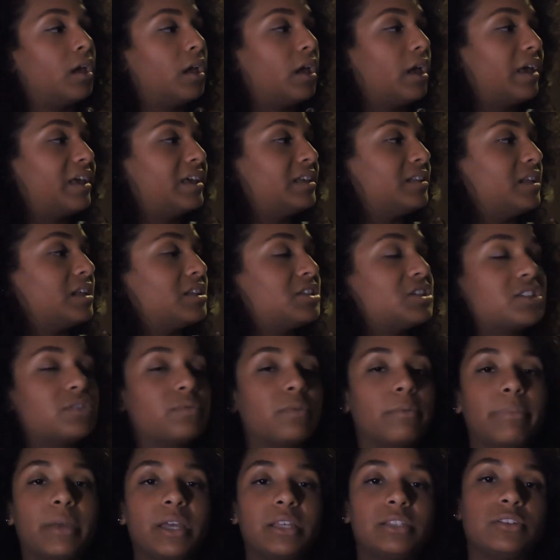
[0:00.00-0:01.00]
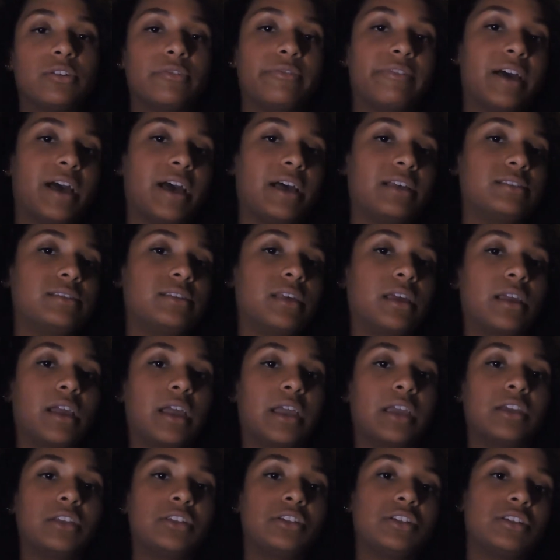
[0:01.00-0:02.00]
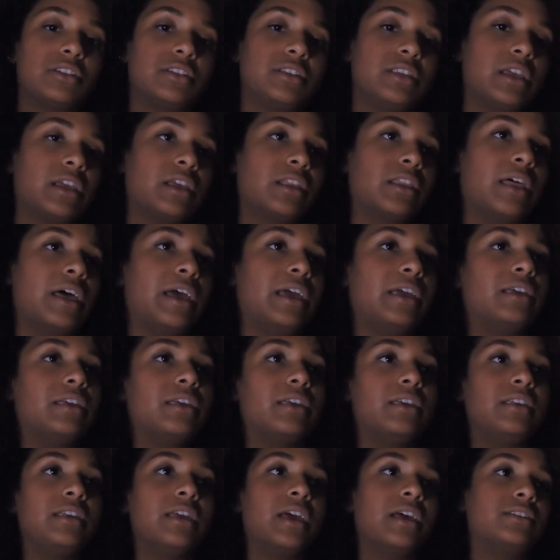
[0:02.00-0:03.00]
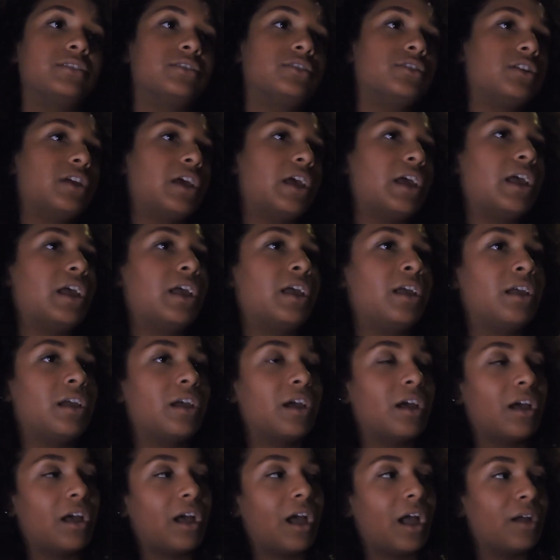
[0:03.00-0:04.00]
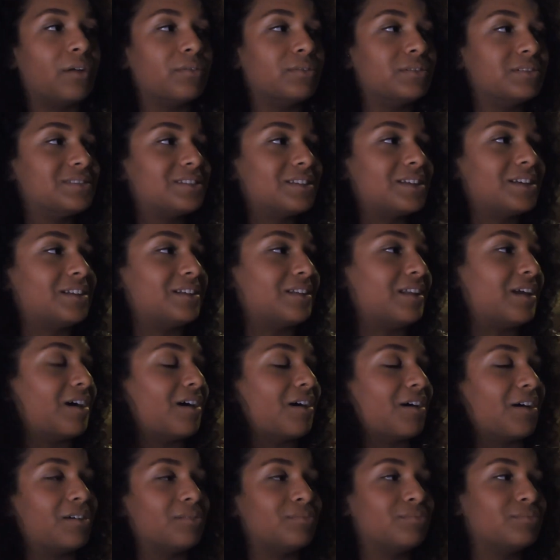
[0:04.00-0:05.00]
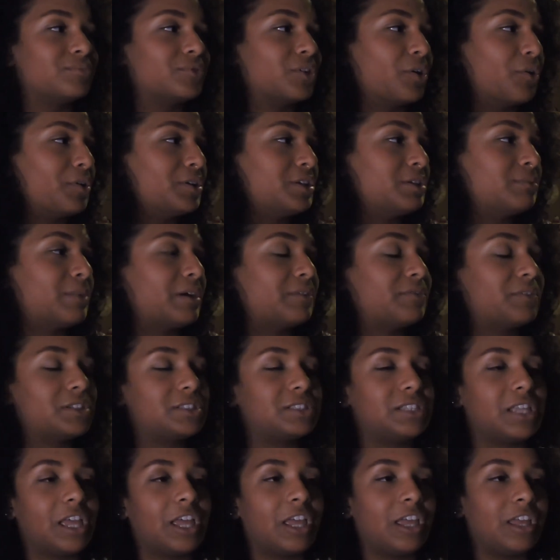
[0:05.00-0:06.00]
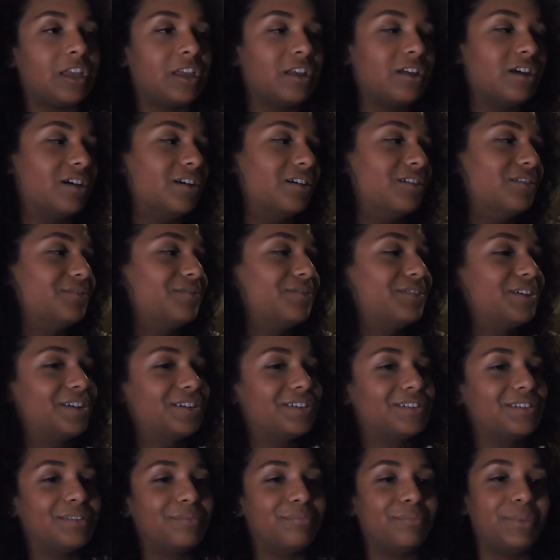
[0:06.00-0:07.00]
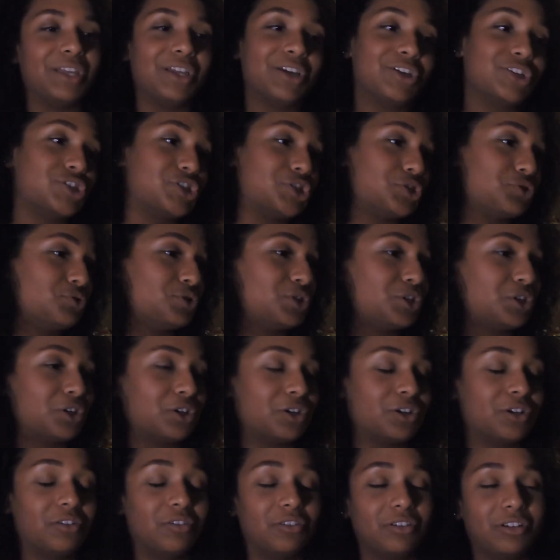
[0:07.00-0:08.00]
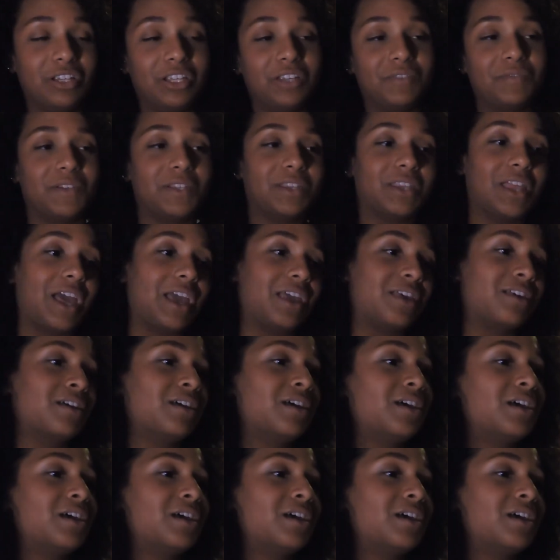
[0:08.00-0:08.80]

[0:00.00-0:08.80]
And it just went by so fast. Like, I could just think, like, yesterday I was in, going to my first day of being a junior, or even, like,